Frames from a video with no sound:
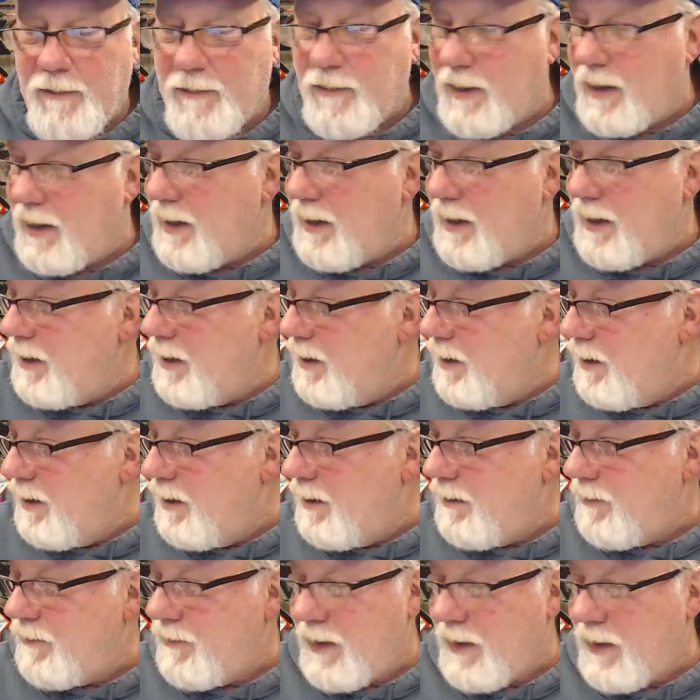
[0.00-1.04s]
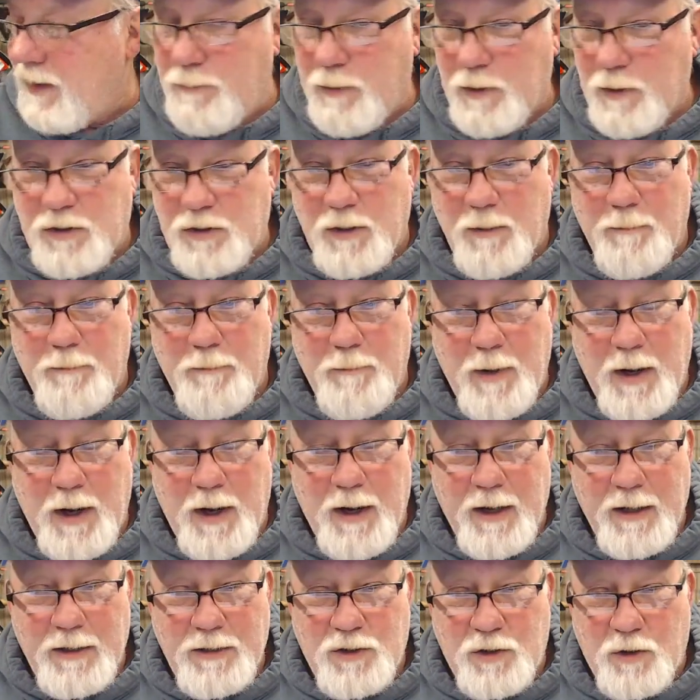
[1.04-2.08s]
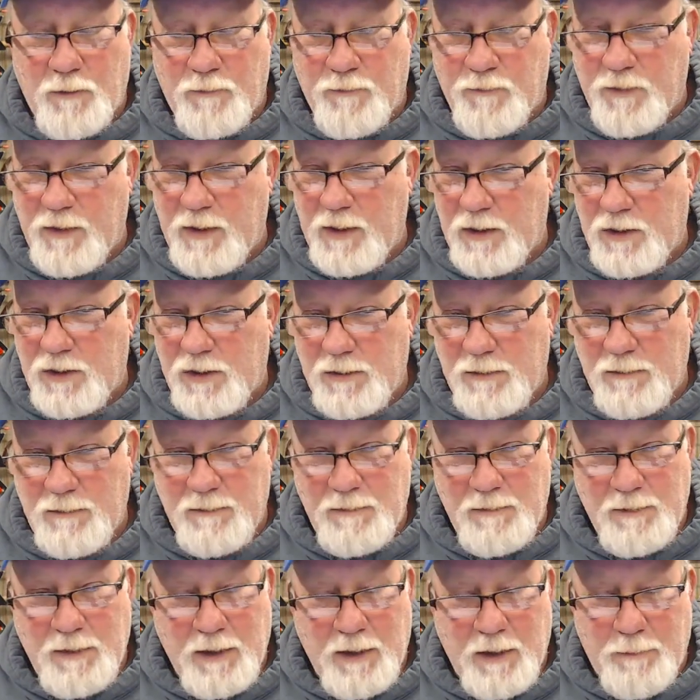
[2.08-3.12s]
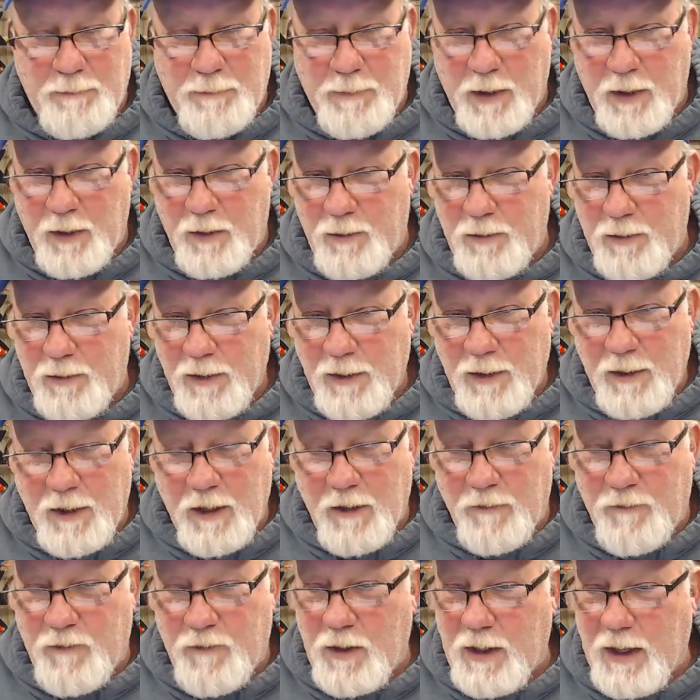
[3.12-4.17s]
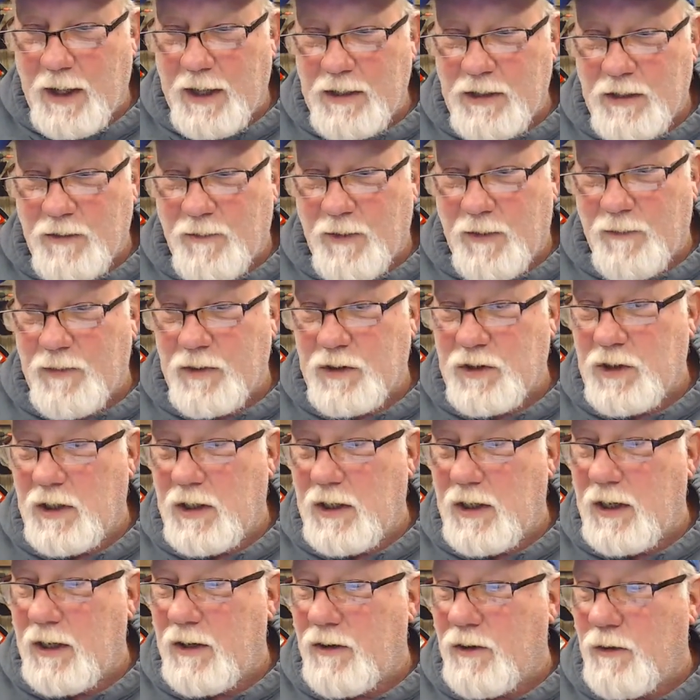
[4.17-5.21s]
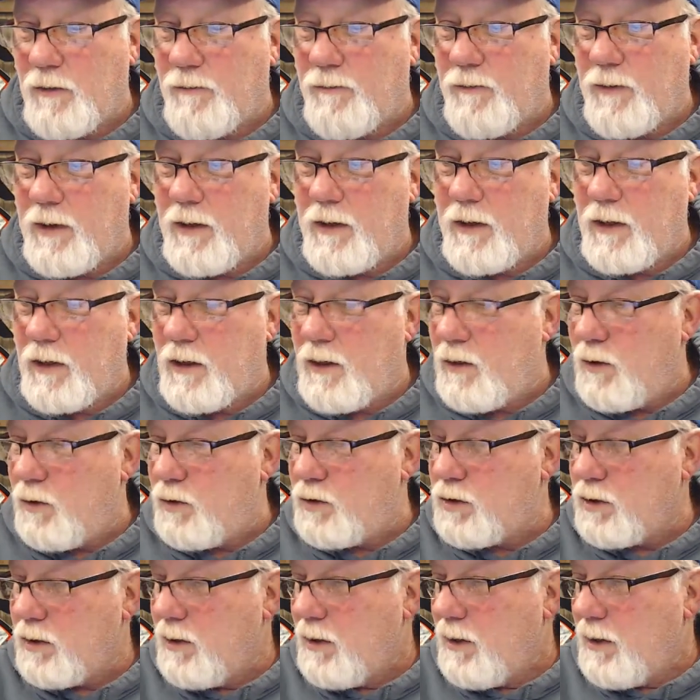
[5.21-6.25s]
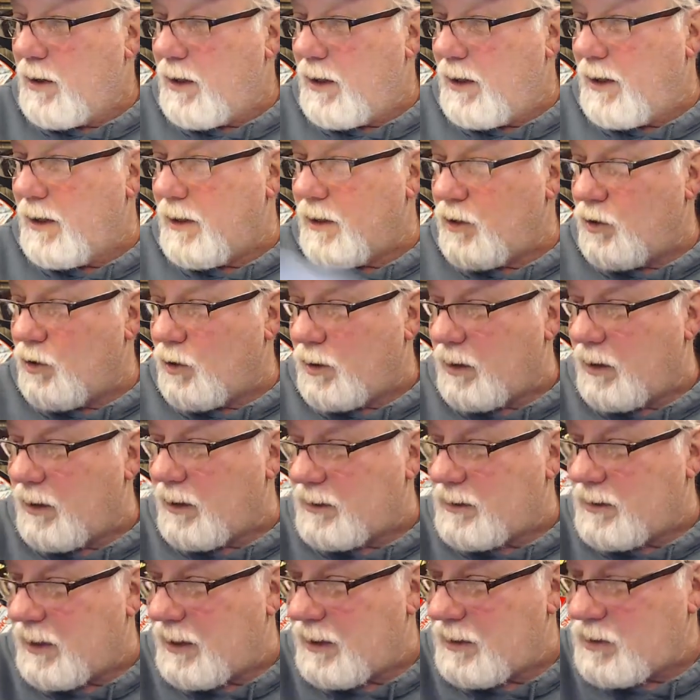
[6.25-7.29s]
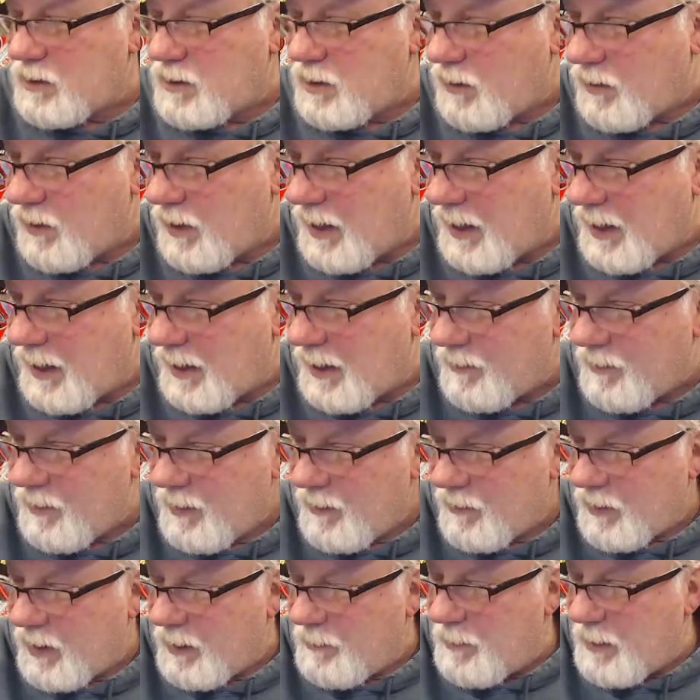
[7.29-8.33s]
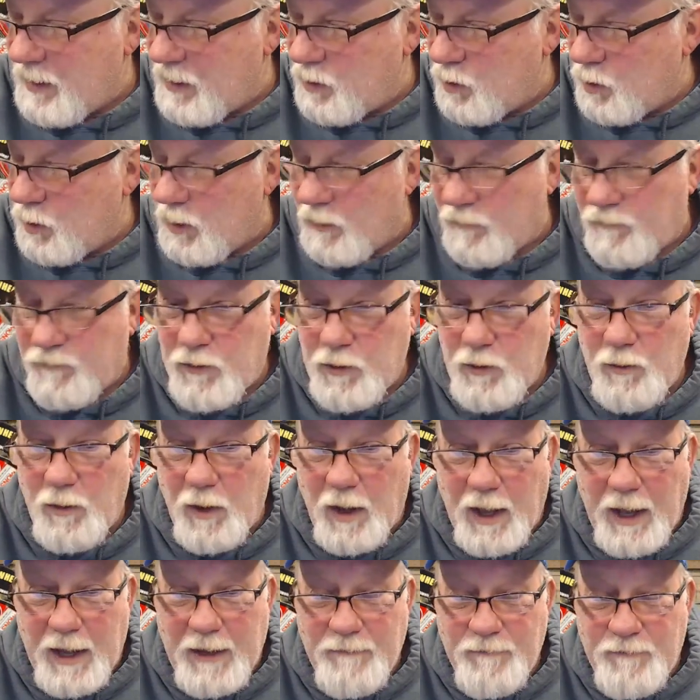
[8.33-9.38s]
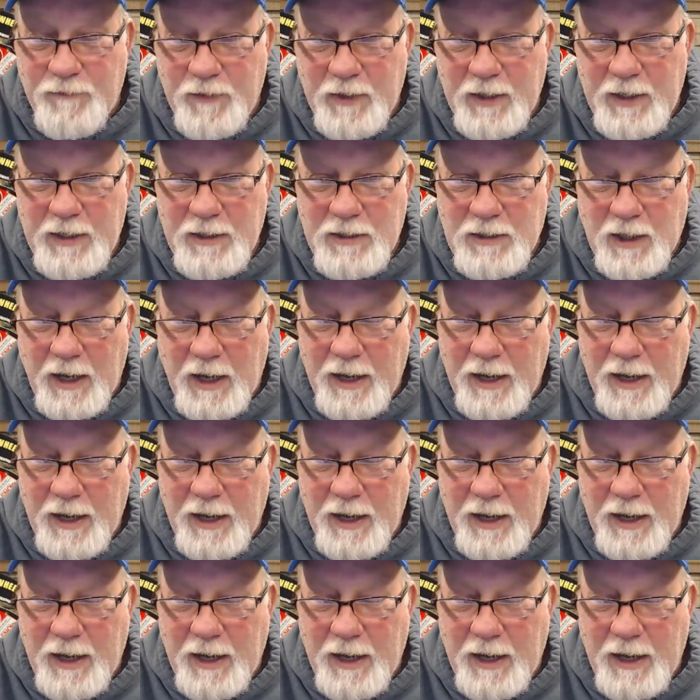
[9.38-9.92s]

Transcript: They put some monster fish in the boat. If you guys have ever seen any of their videos, you can attest to that. They've been doing a few live feeds.